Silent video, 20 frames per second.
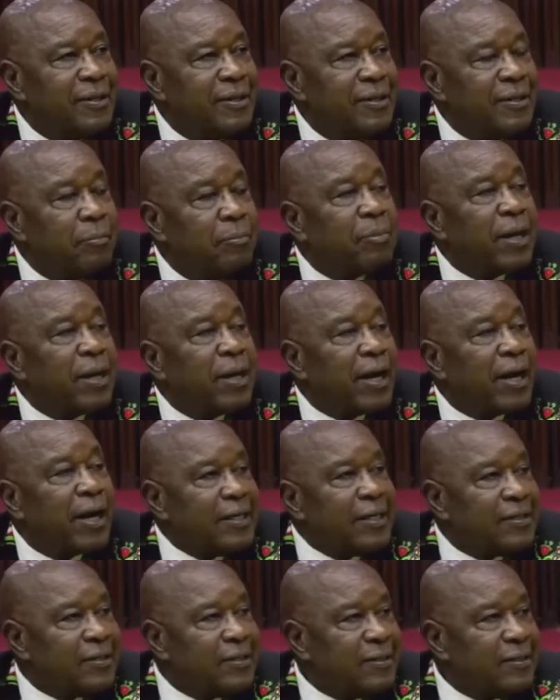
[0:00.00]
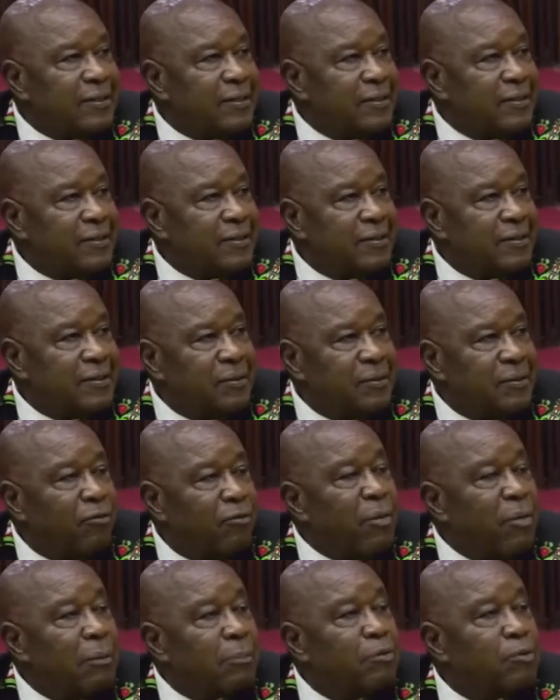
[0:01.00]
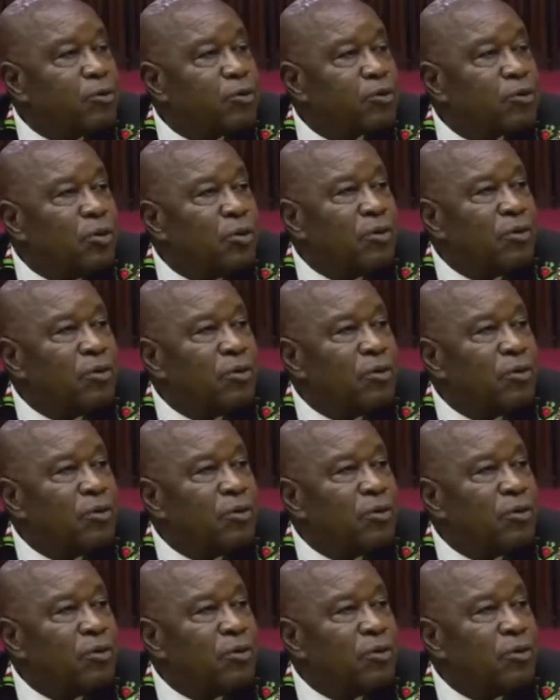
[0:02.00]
the braggart of Maputo